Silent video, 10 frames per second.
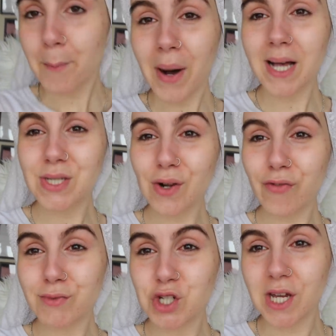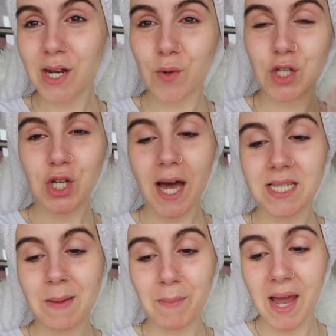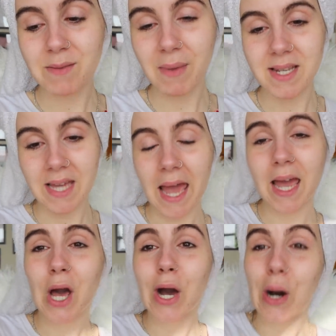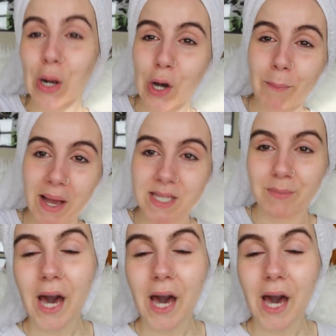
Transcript: parcel from Shein which has made my day a lot better.